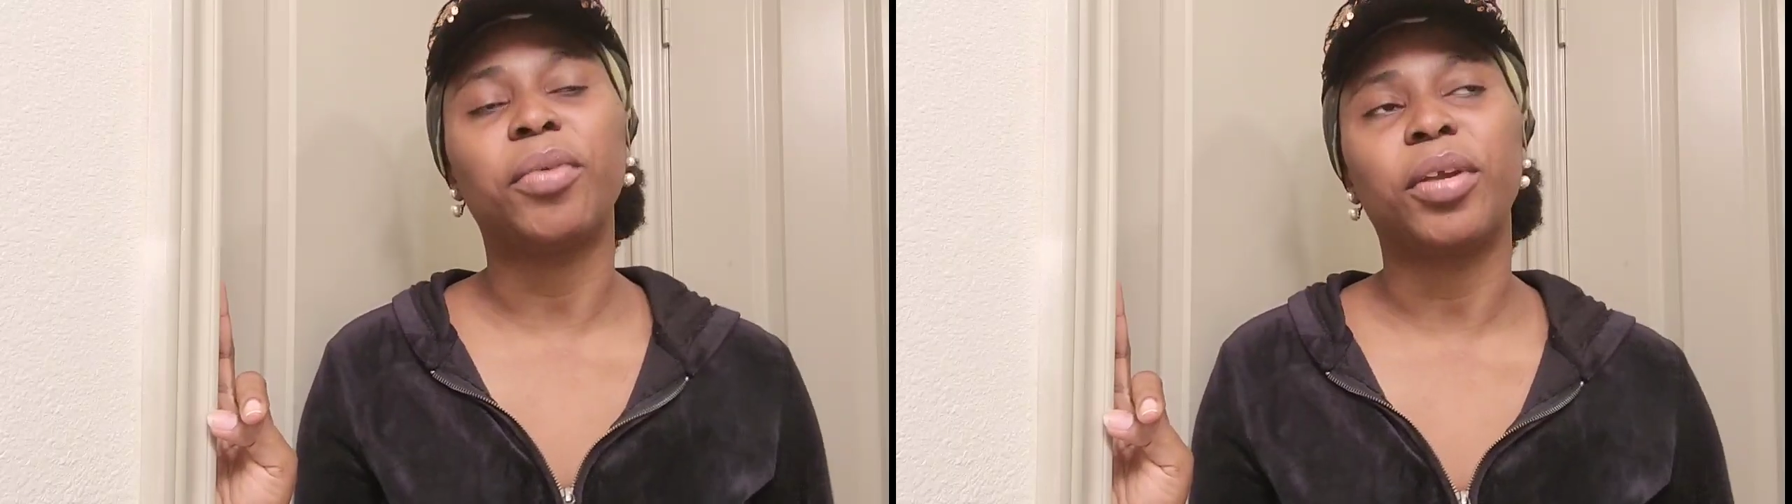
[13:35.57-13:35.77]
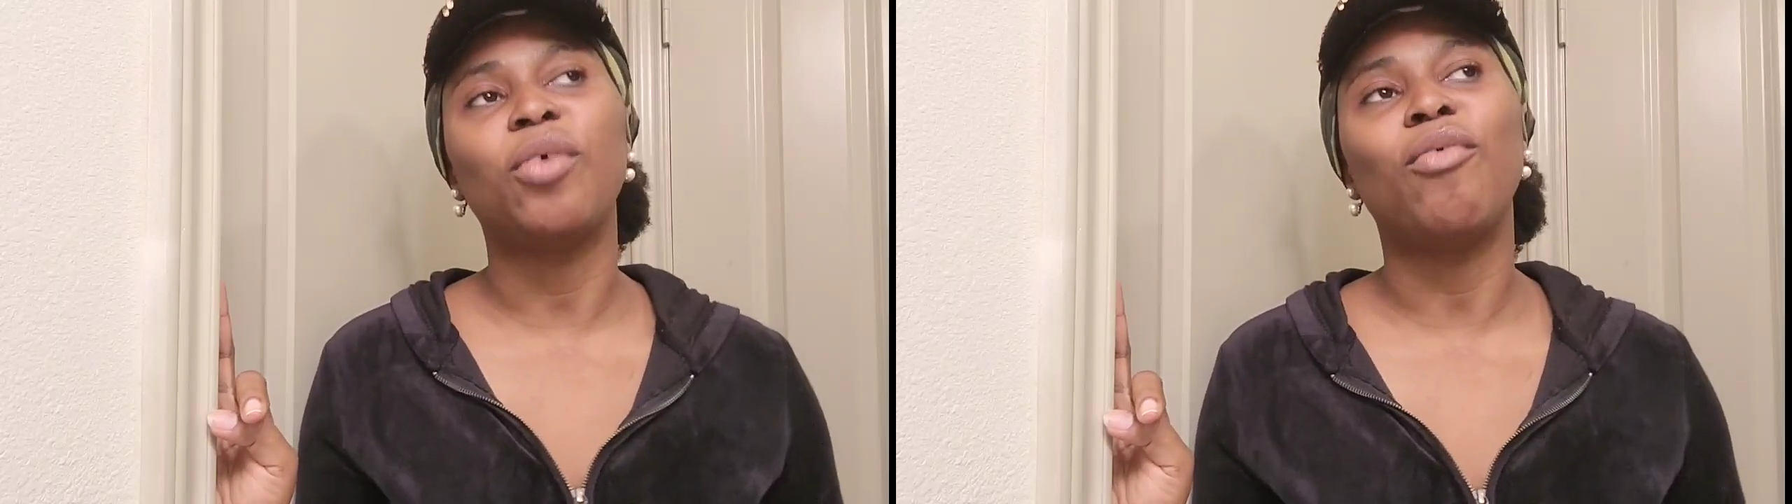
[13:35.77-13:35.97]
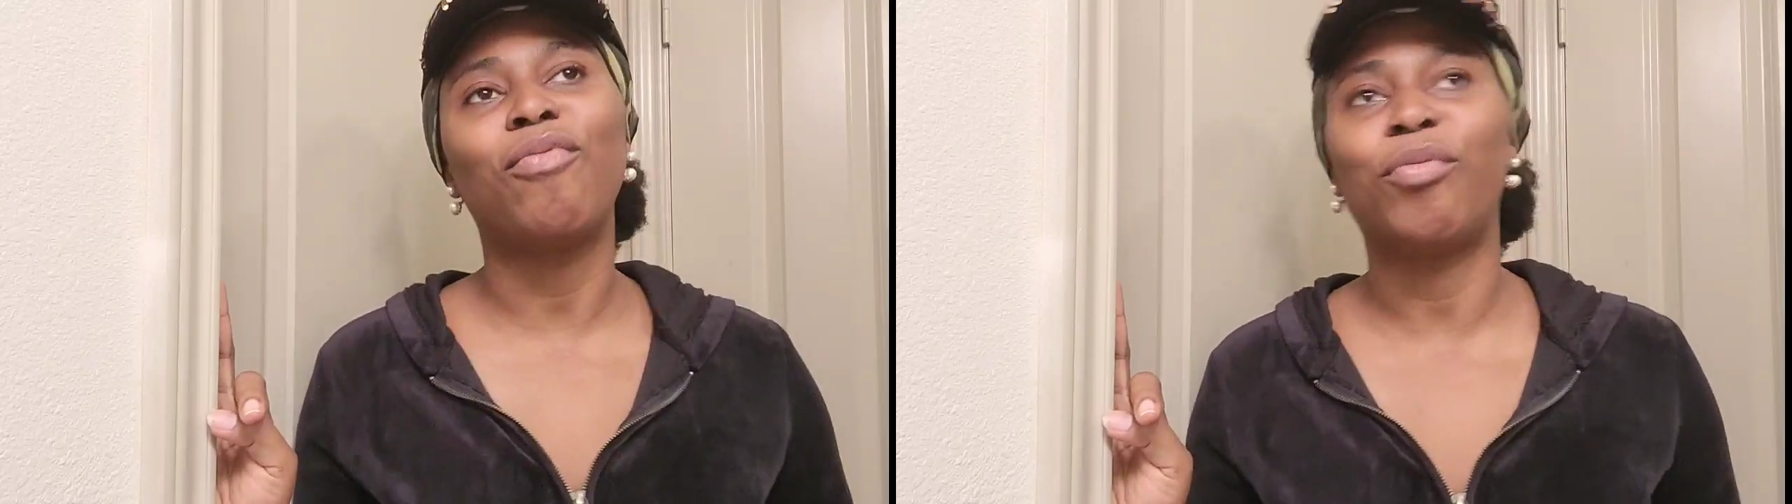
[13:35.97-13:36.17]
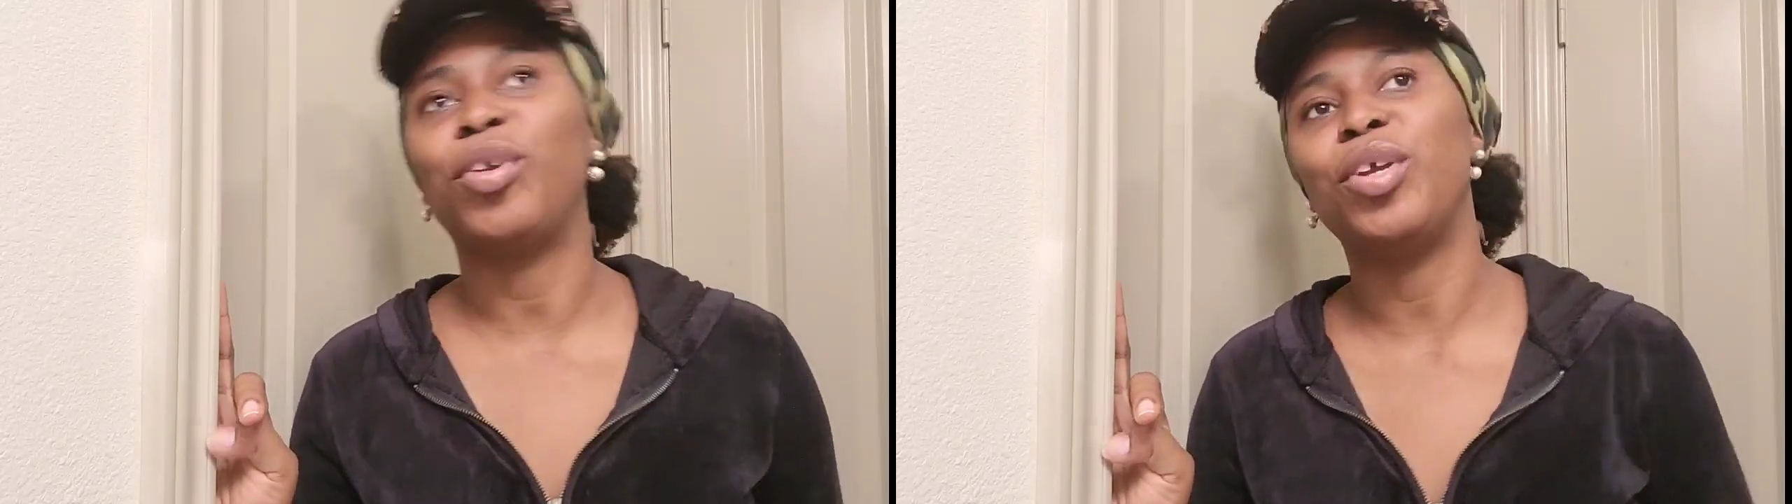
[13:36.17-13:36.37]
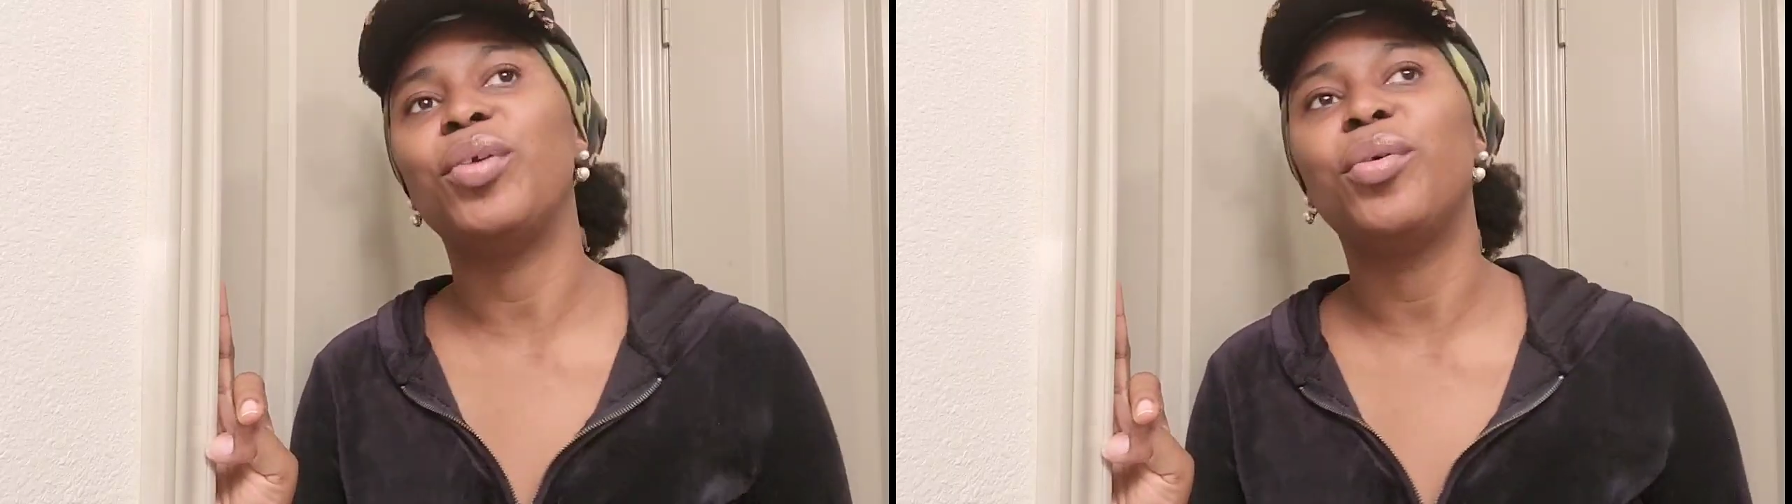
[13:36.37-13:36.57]
you know, for
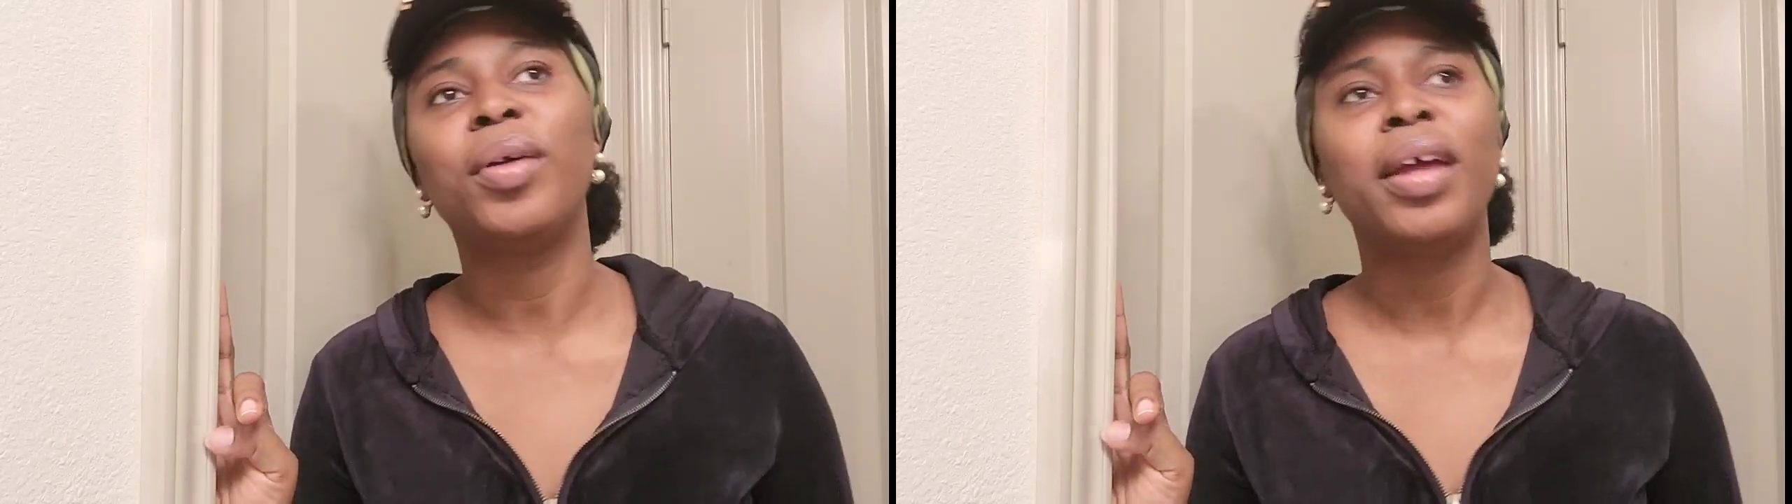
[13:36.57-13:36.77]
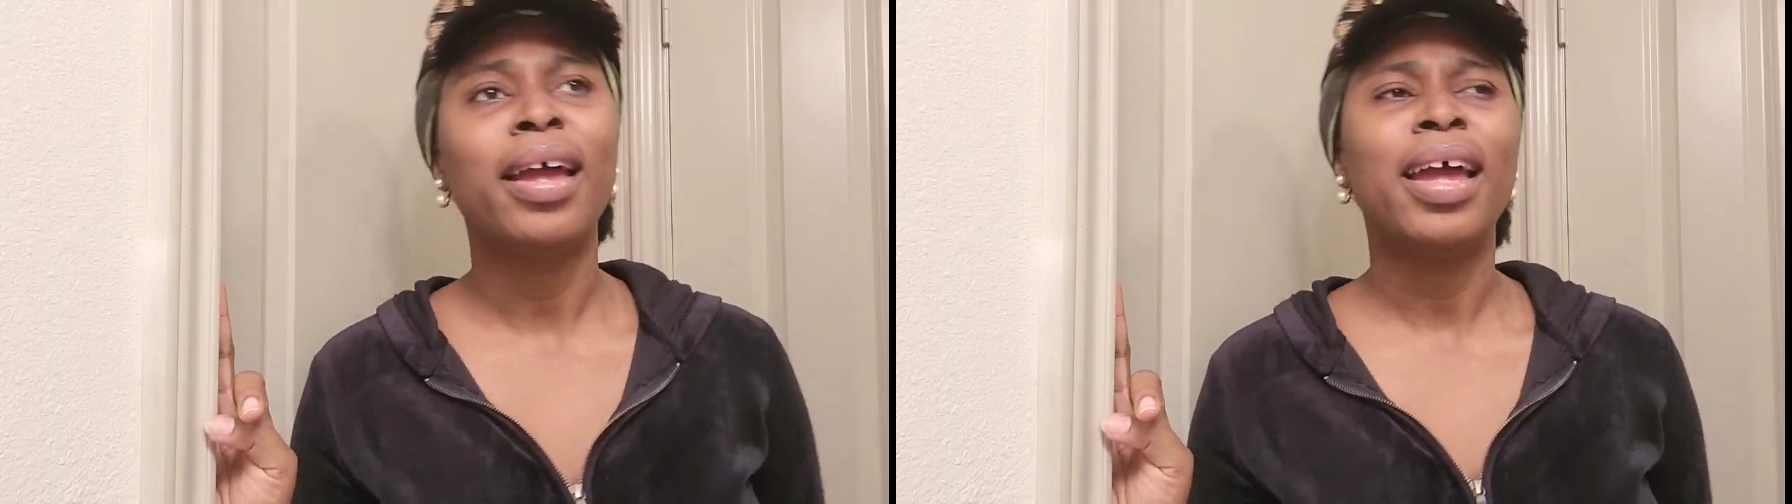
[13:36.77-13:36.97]
you.